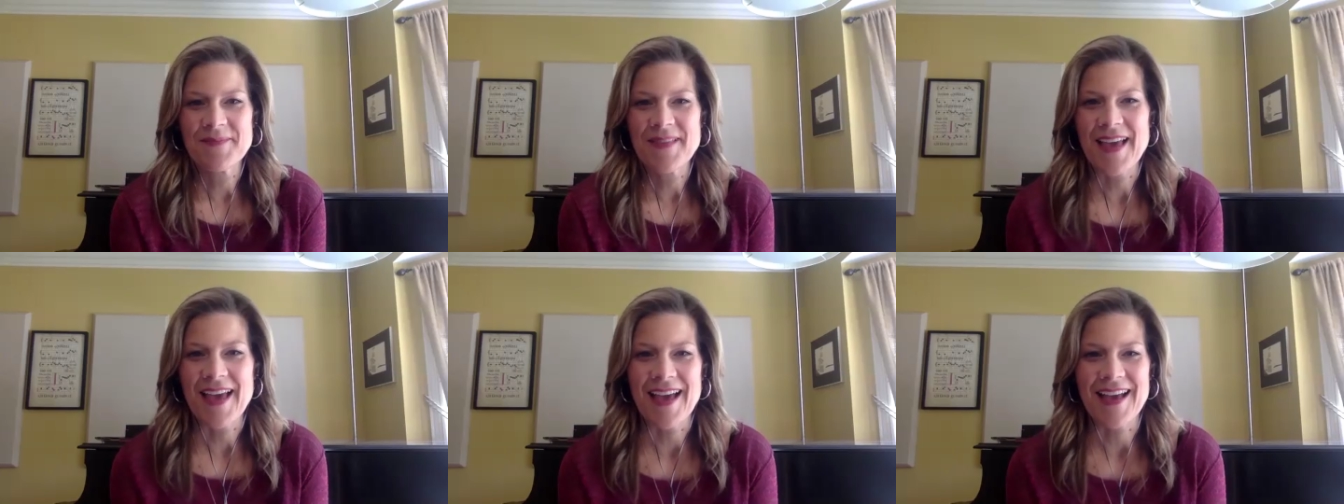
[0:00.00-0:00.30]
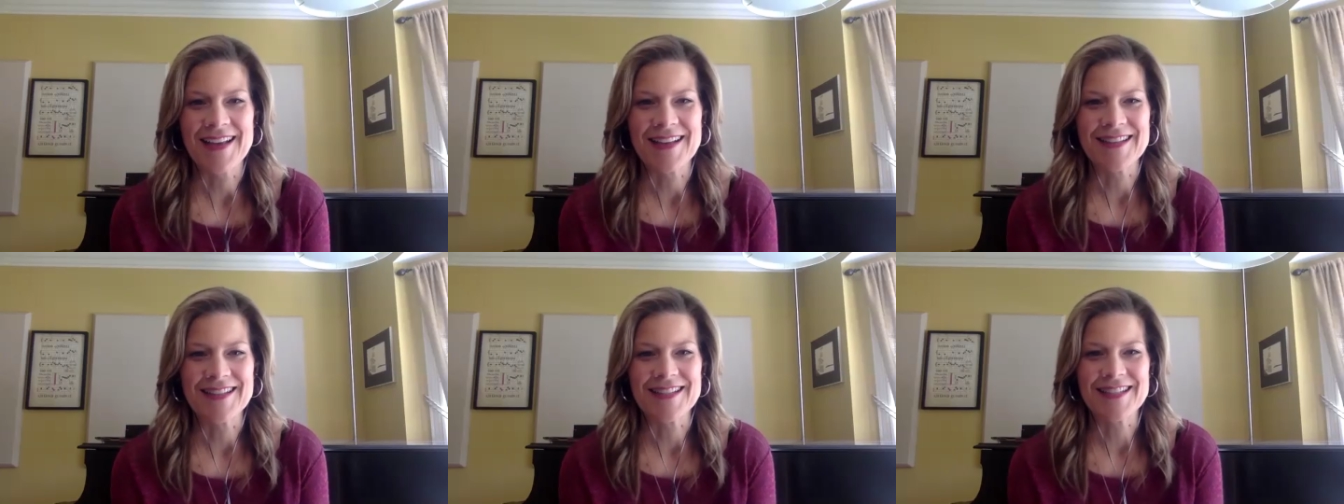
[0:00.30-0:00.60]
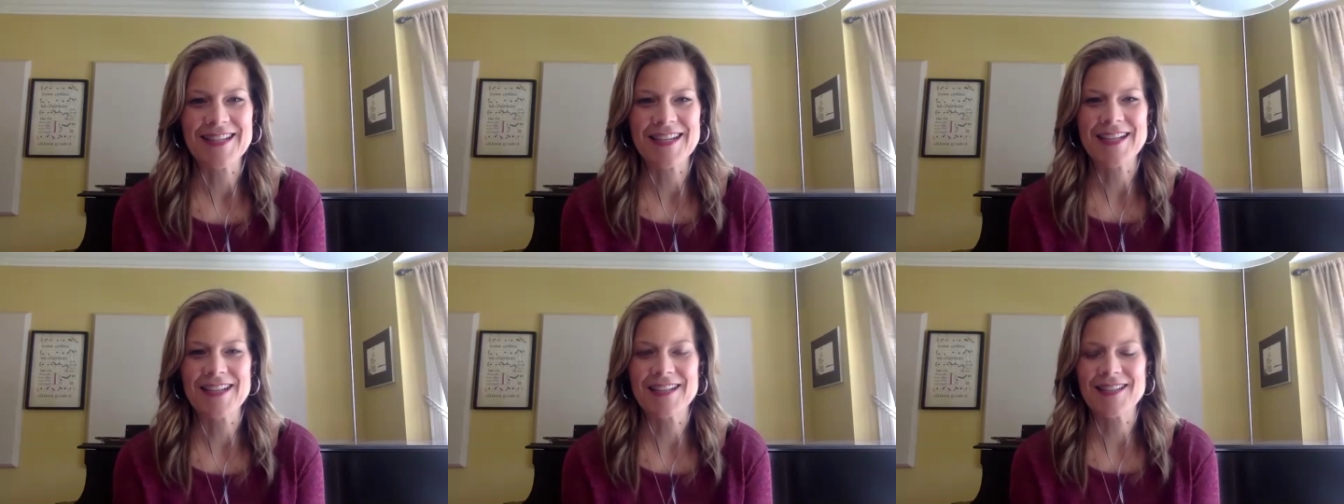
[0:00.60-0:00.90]
and
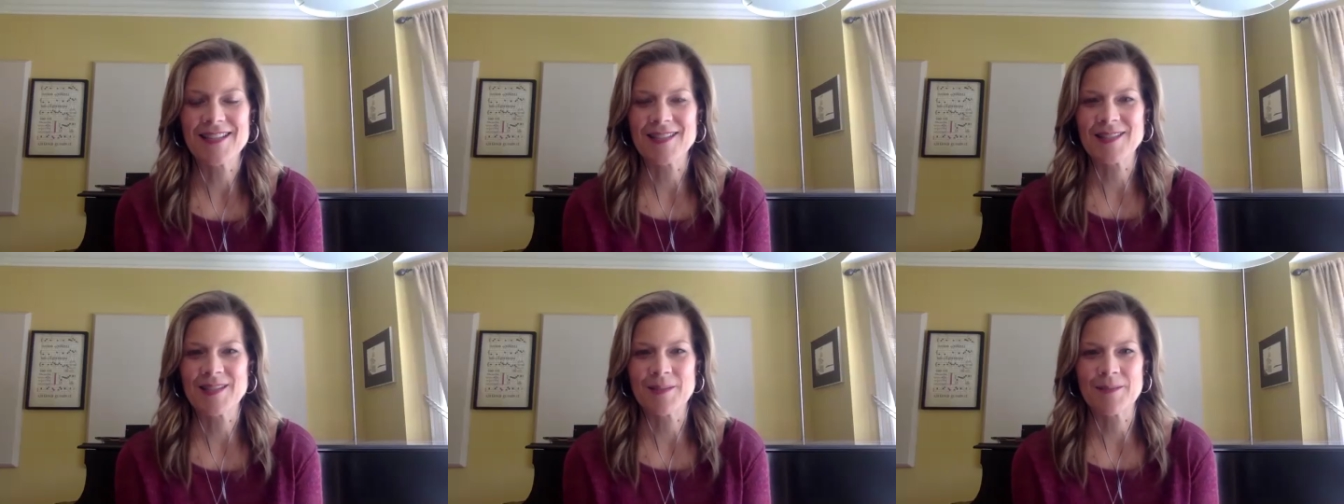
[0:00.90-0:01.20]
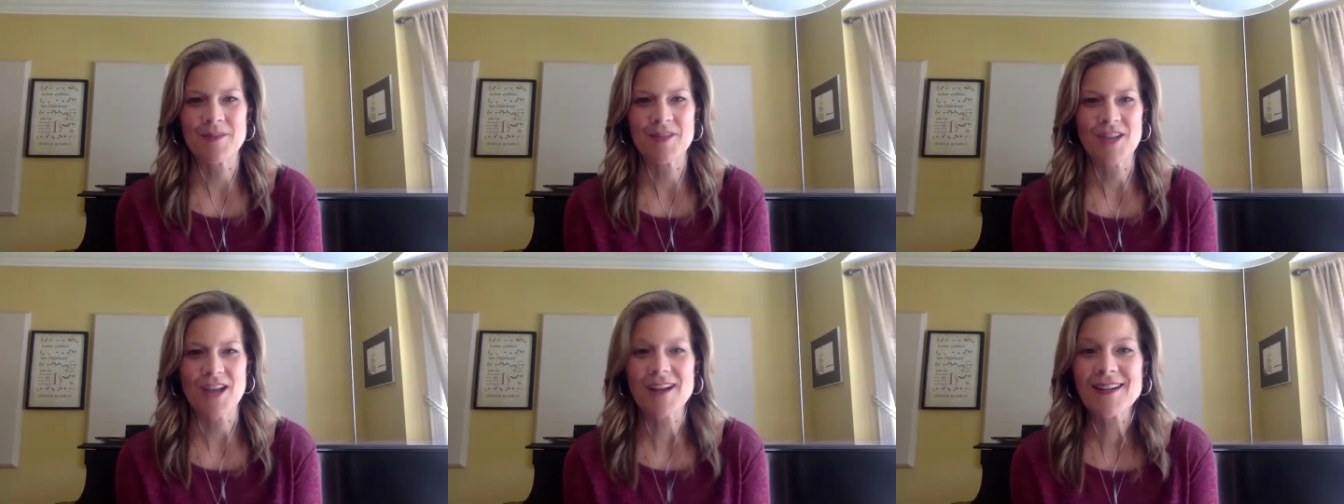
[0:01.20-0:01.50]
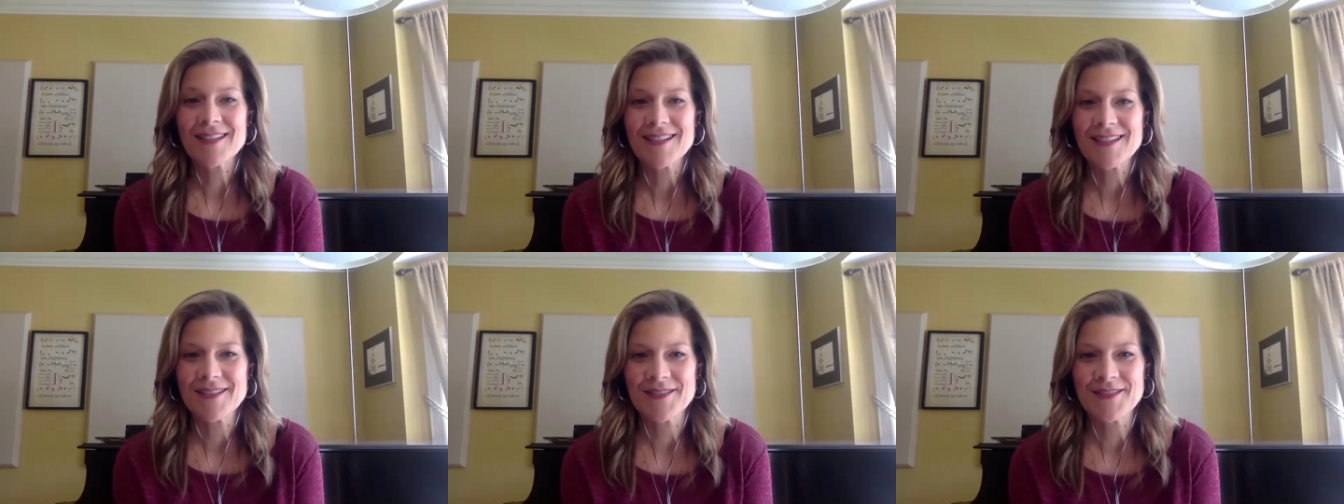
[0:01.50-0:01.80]
it's a
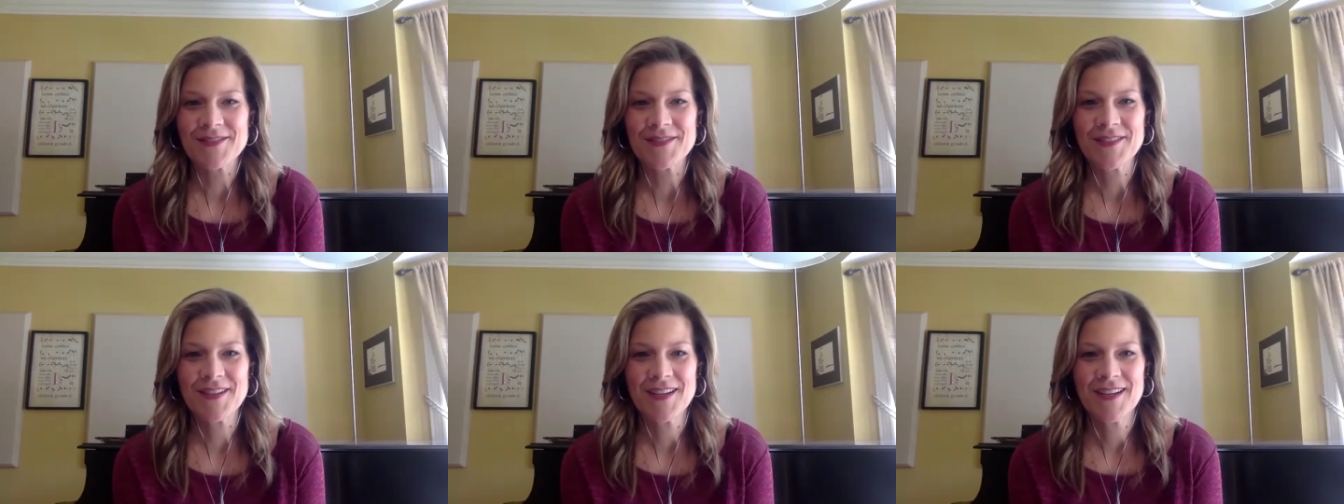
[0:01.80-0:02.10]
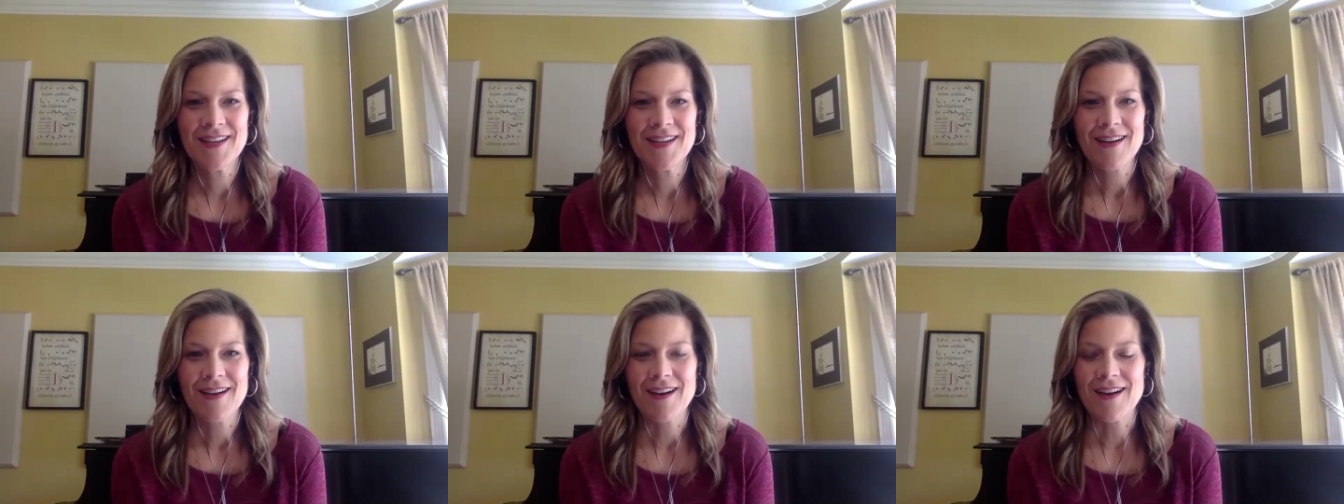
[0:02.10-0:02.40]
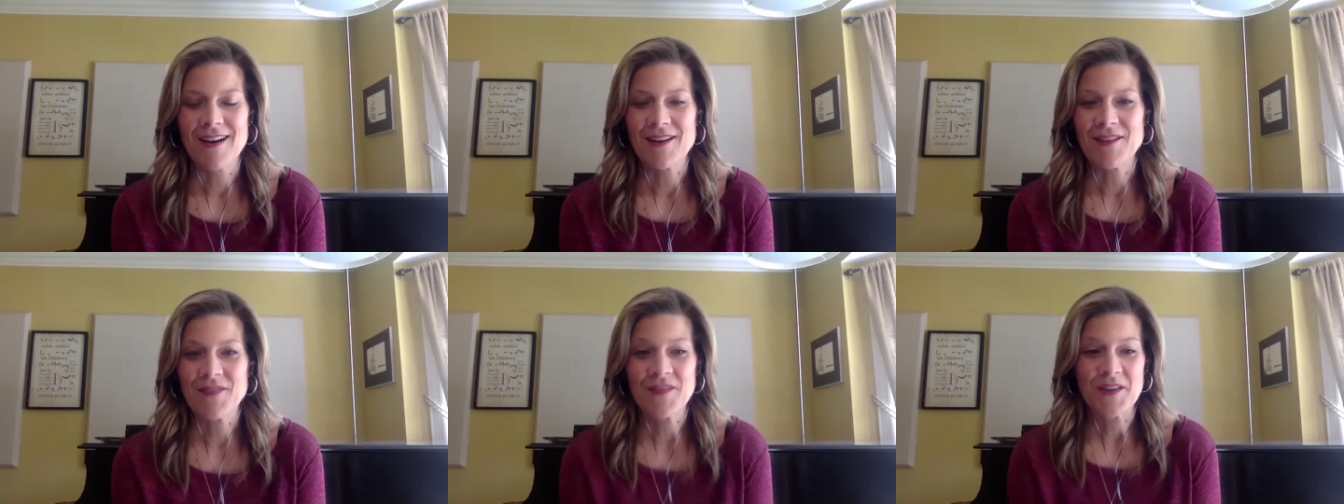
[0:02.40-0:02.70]
subjective
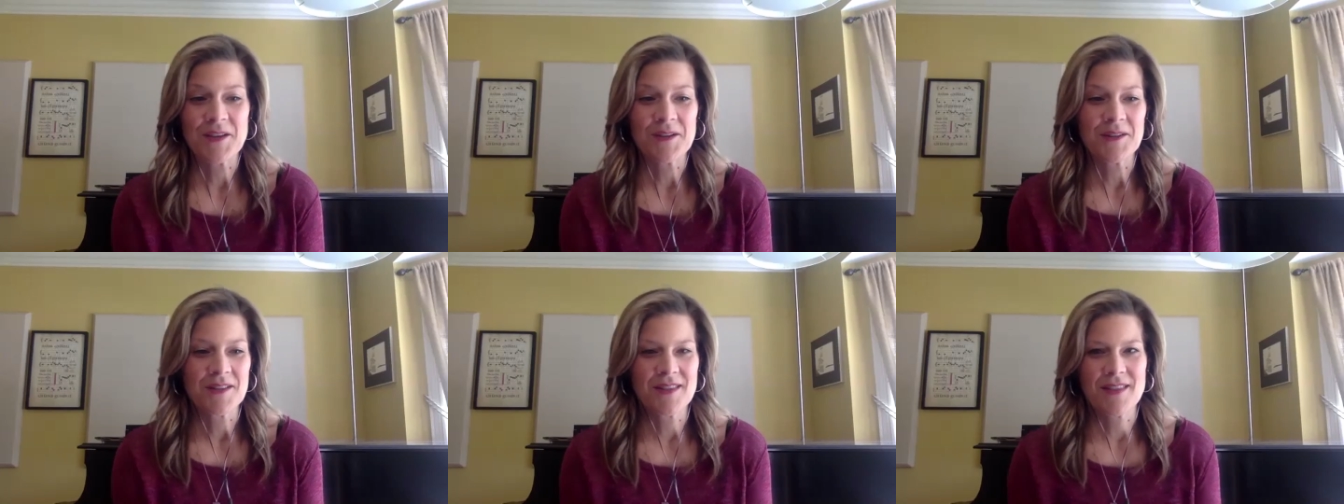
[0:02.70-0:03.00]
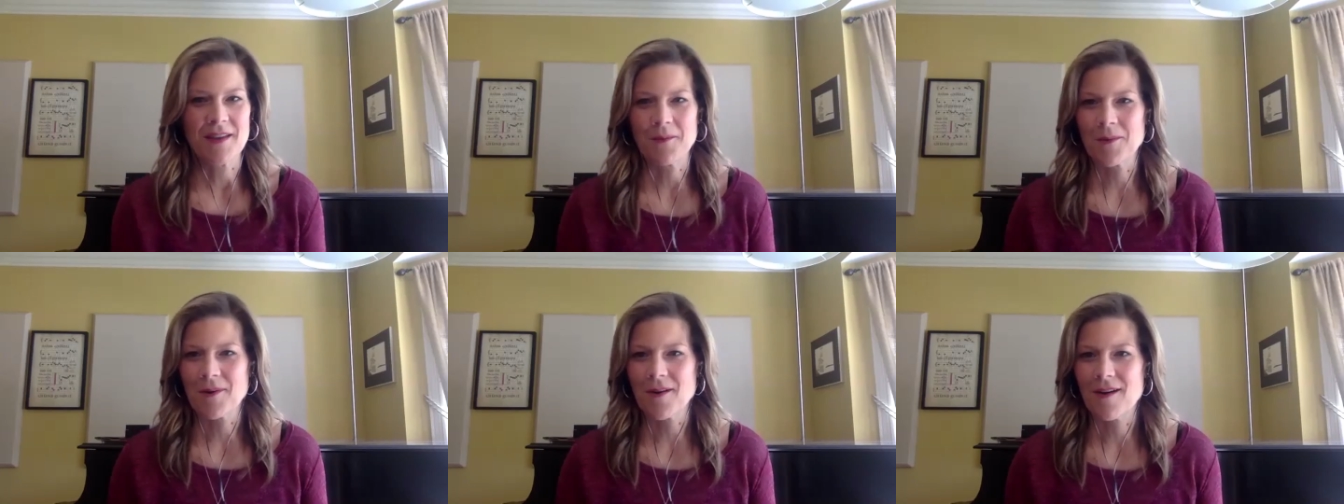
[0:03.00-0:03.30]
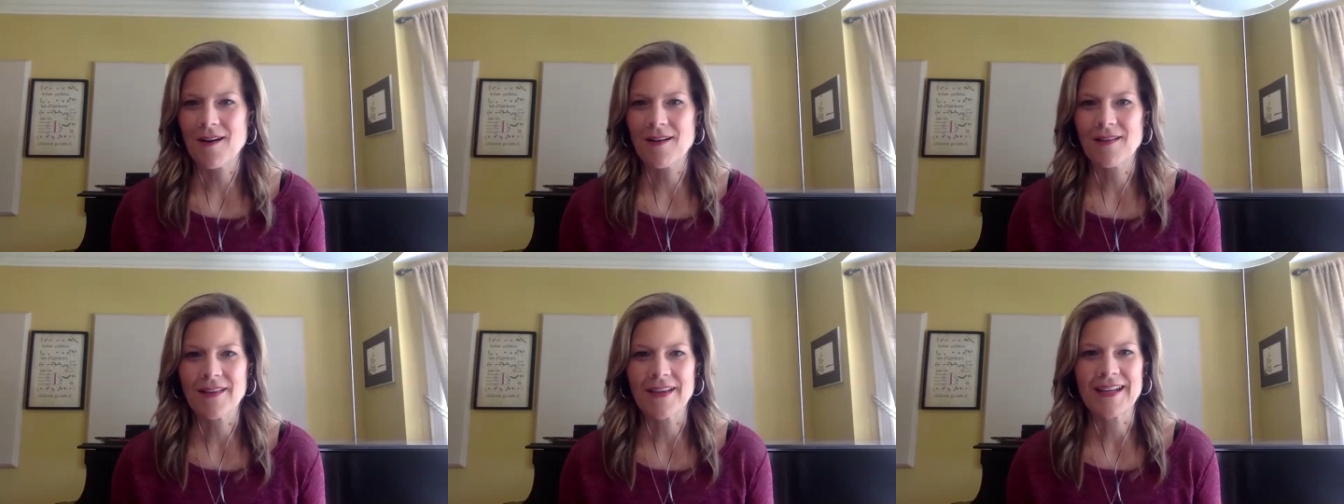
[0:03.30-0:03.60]
field that we're
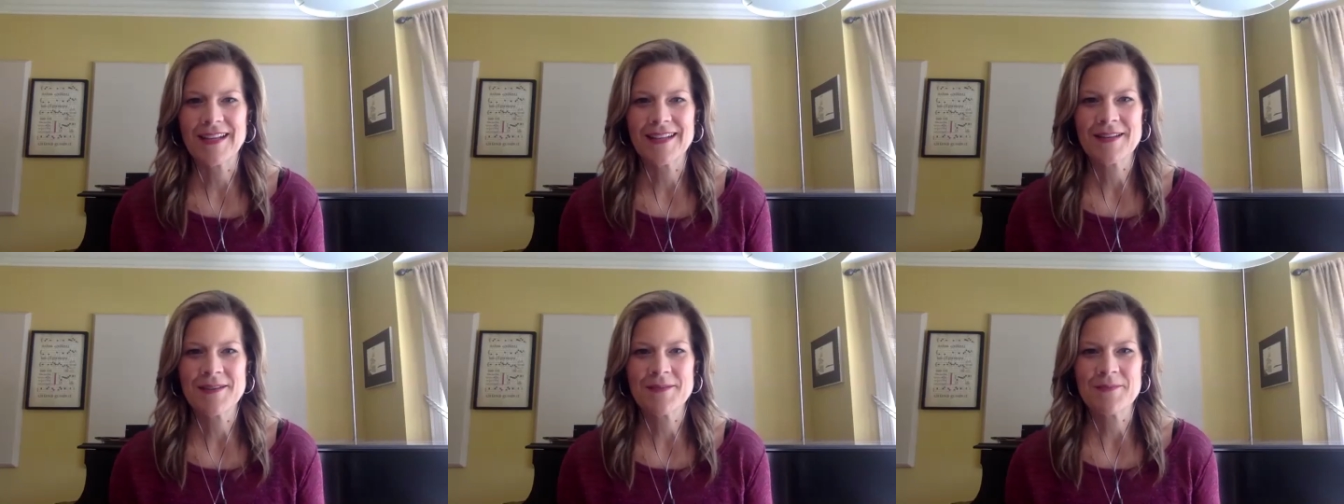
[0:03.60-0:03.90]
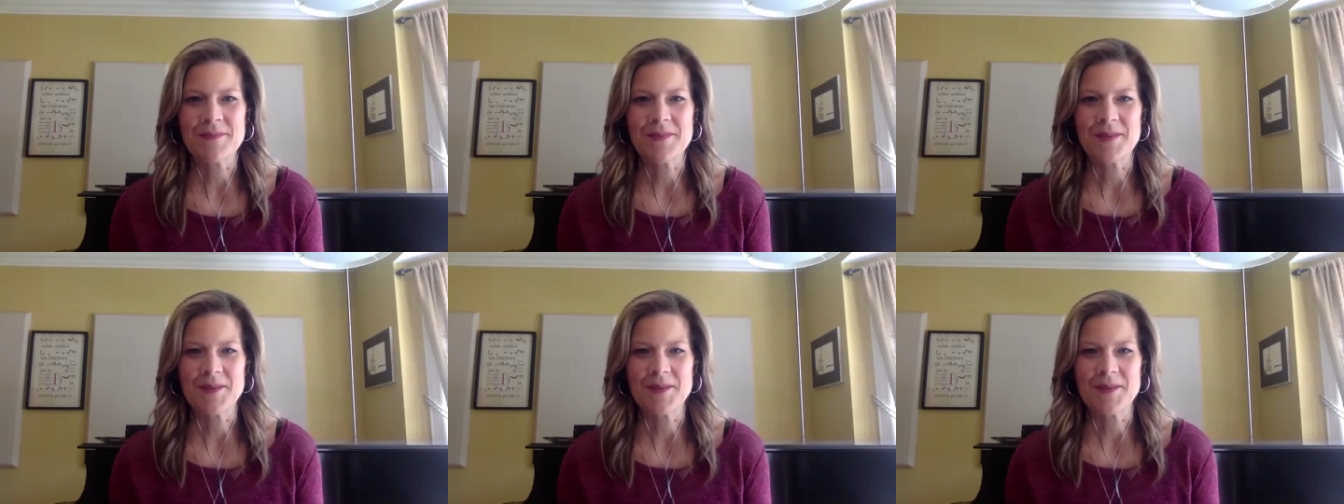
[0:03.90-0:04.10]
all in.